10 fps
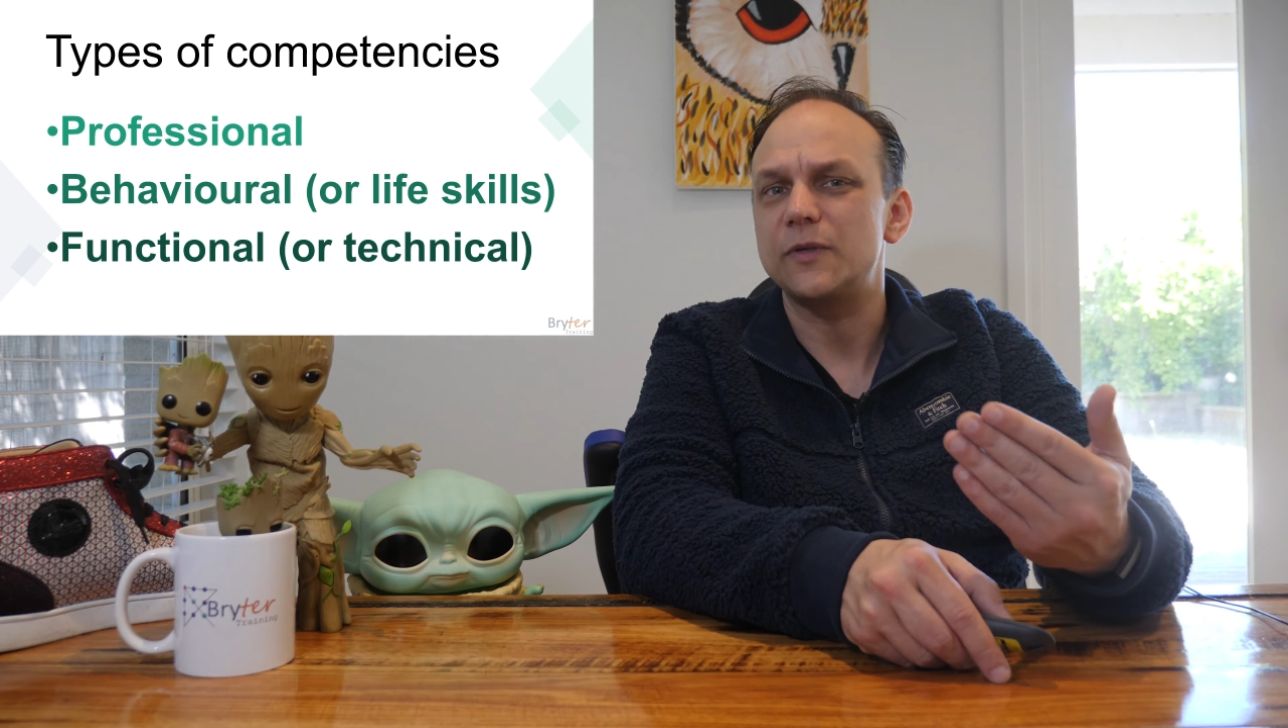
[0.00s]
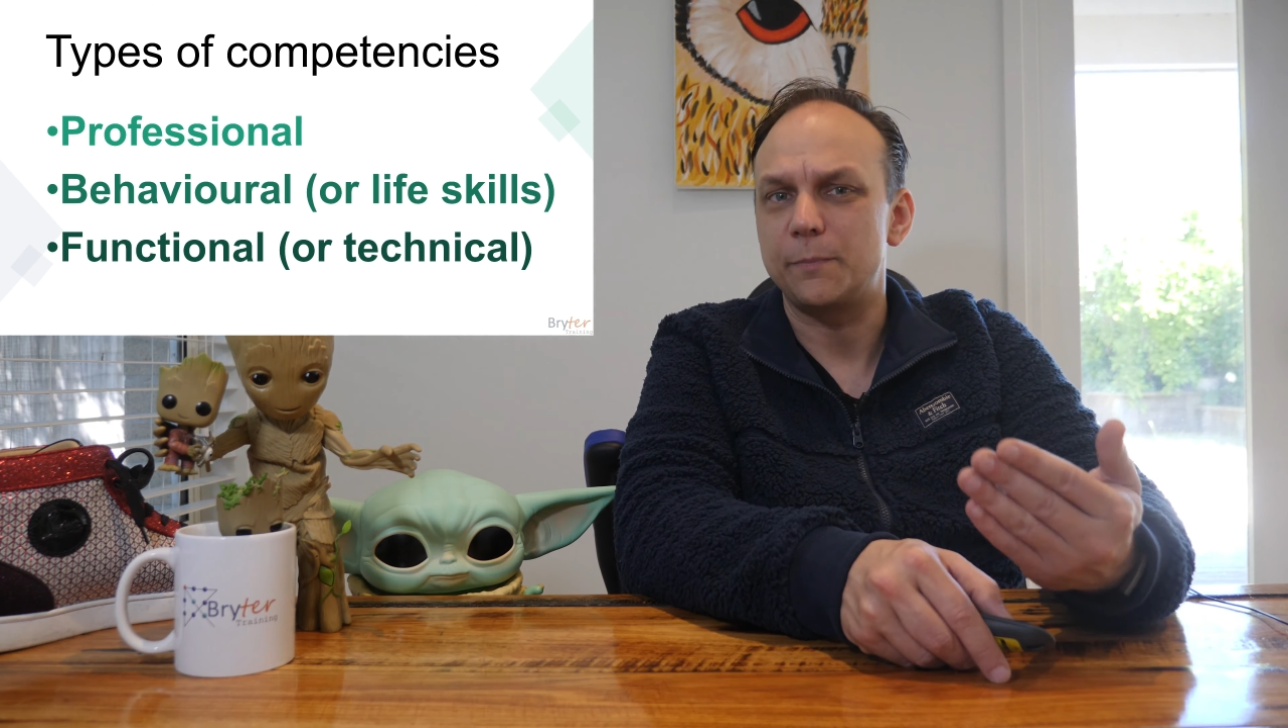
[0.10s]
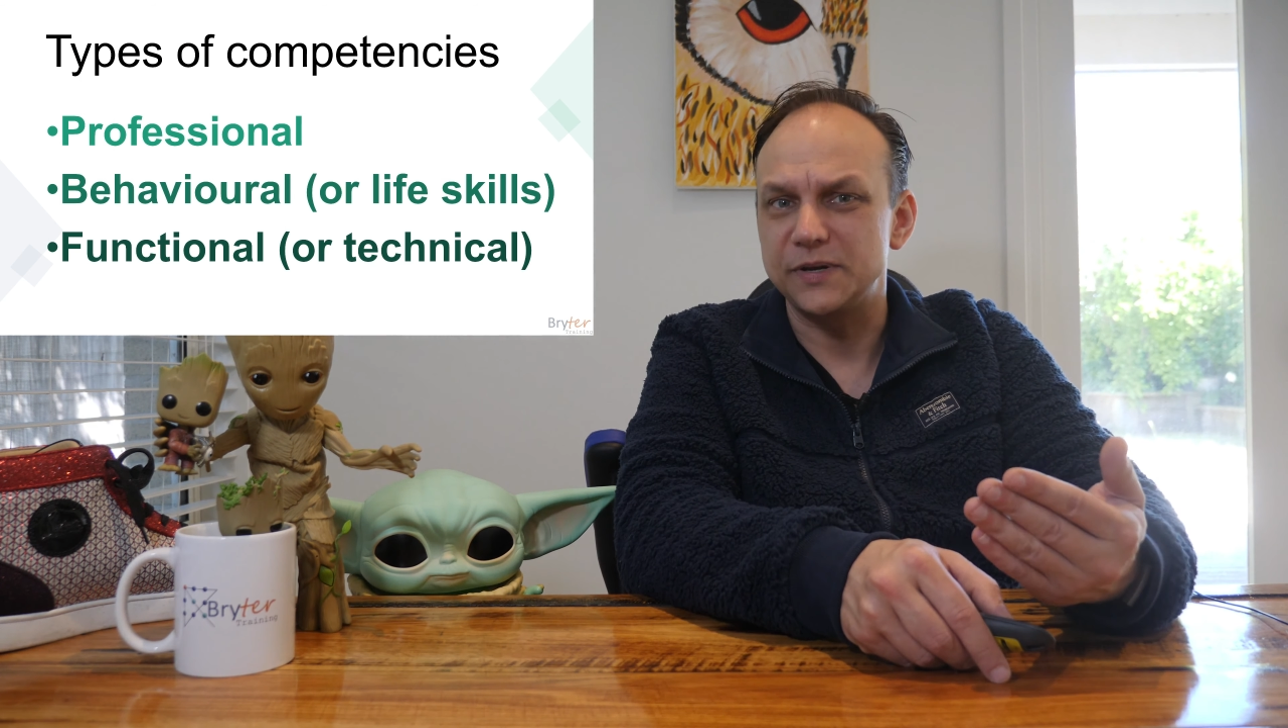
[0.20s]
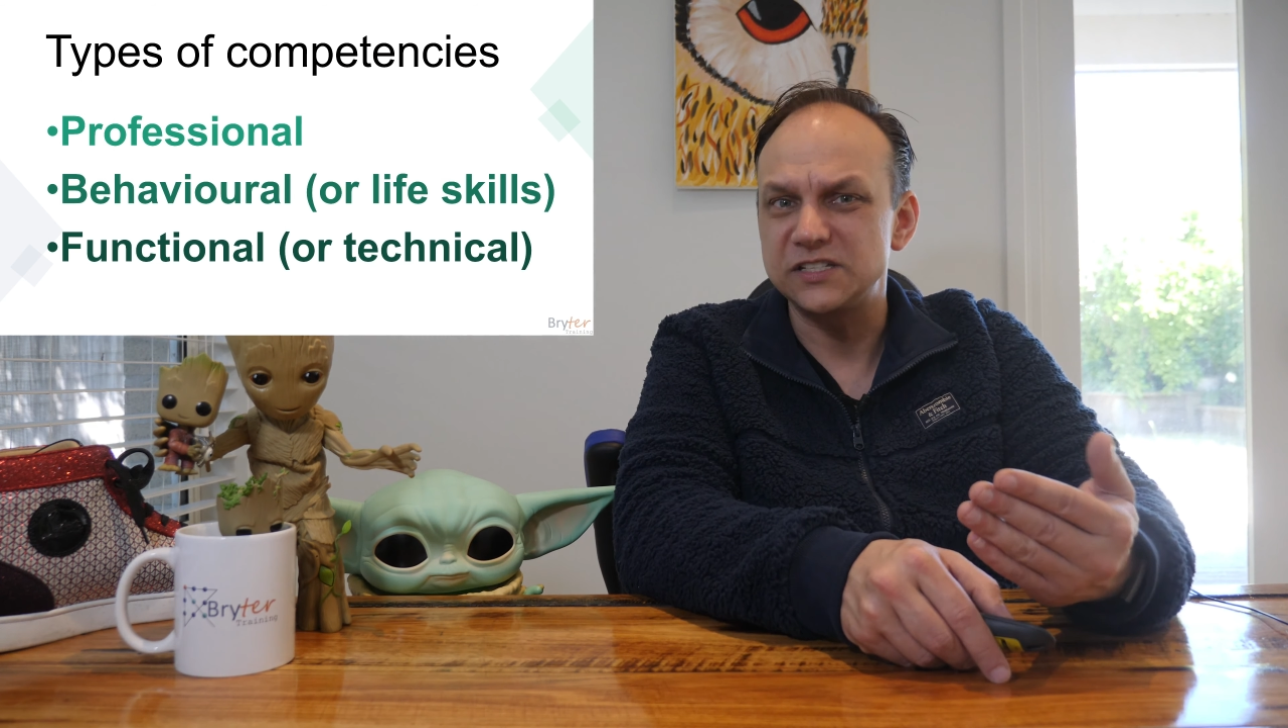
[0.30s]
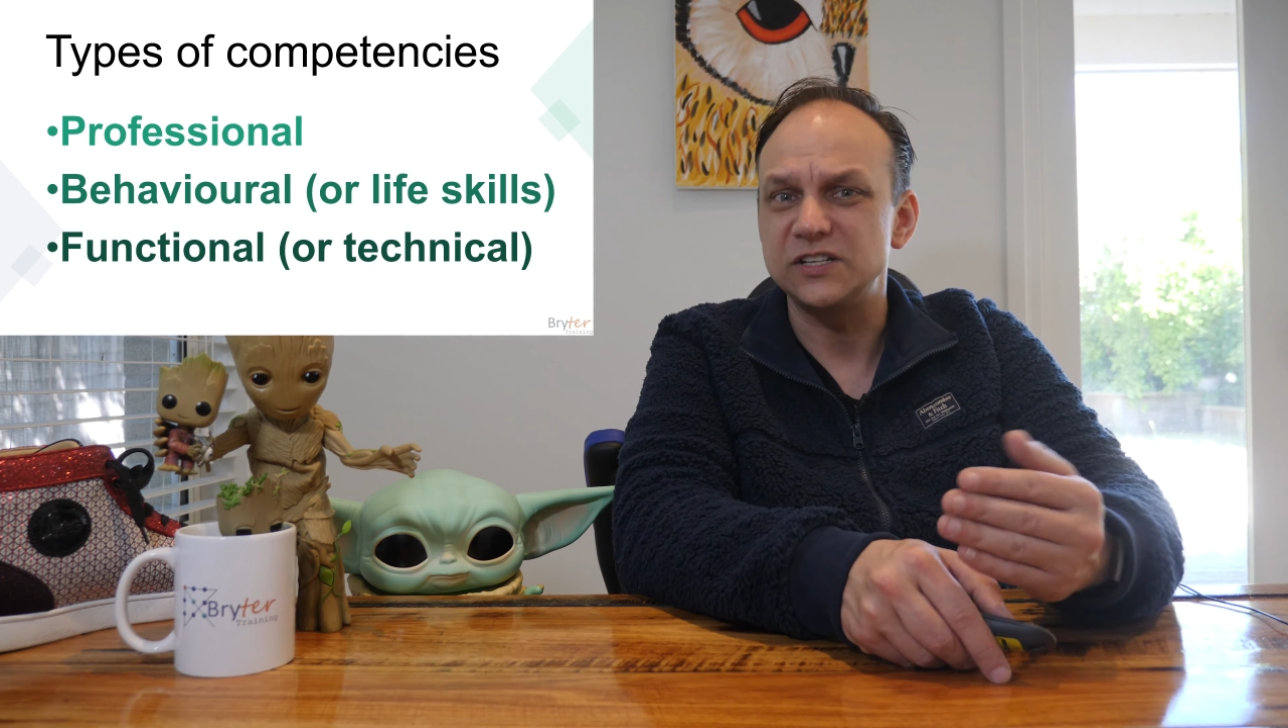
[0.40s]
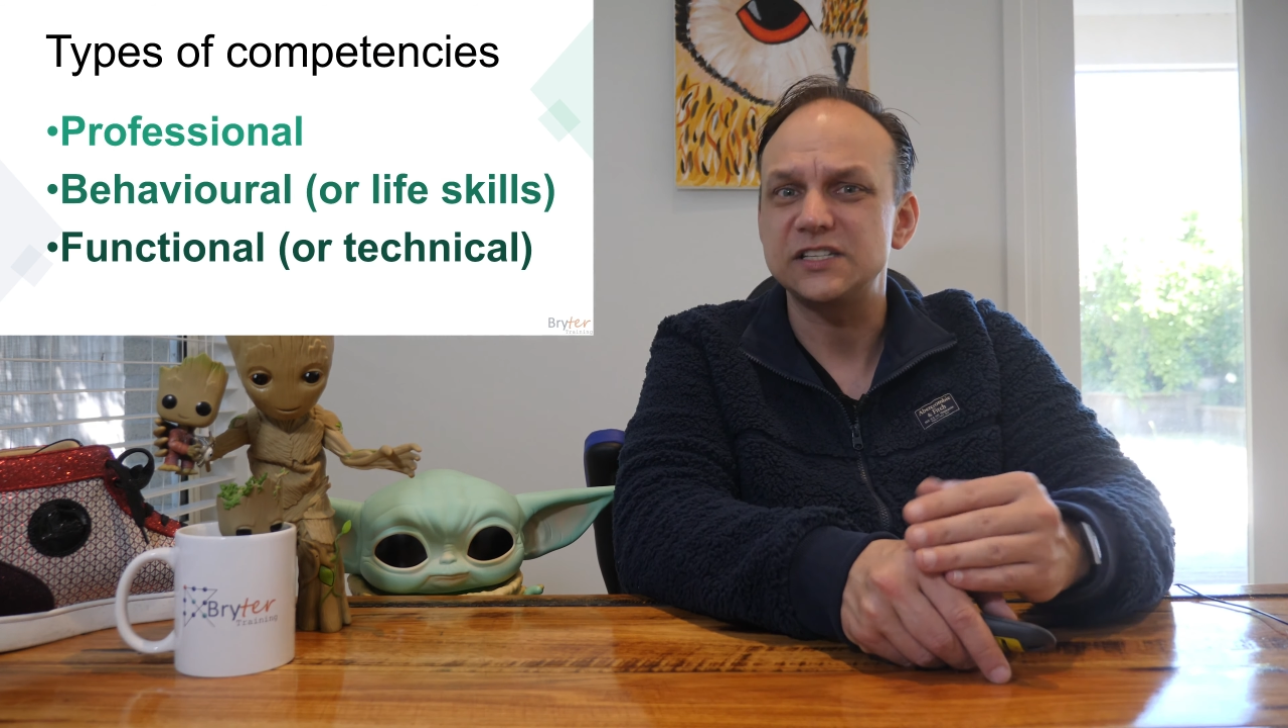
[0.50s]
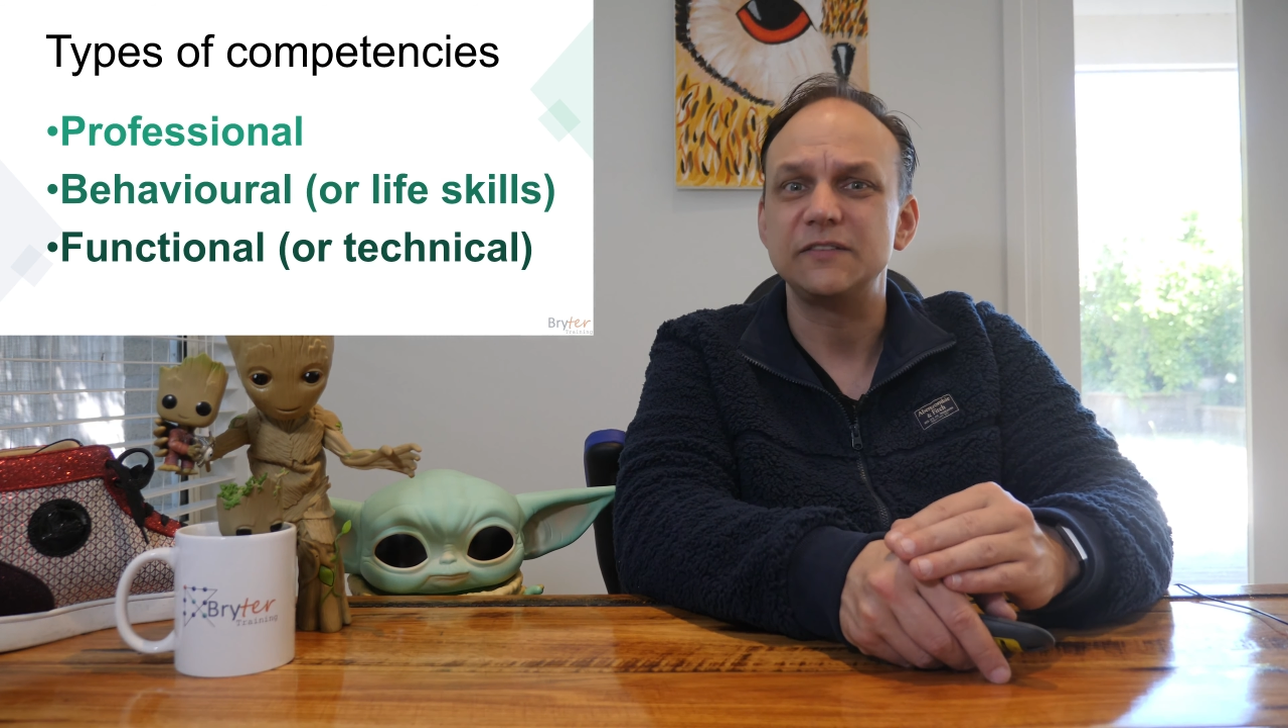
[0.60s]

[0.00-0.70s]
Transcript: the business